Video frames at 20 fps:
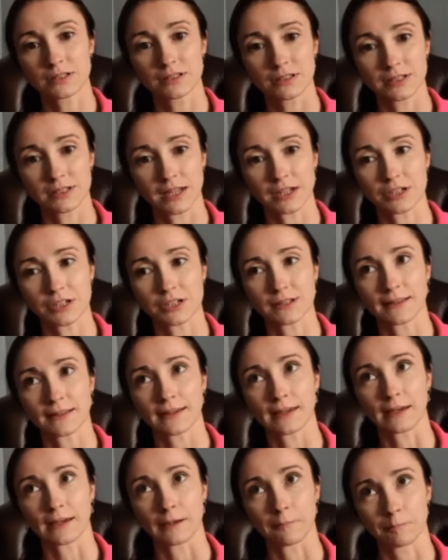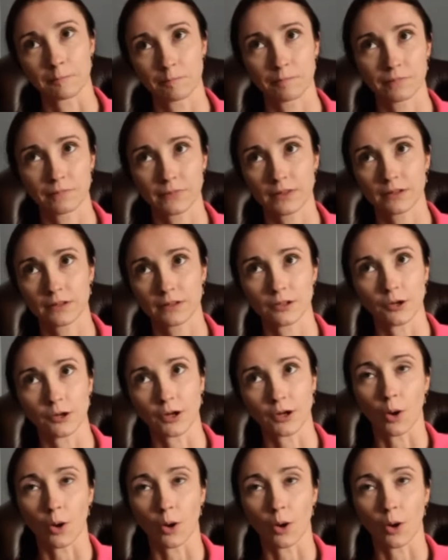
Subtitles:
essentially, you know,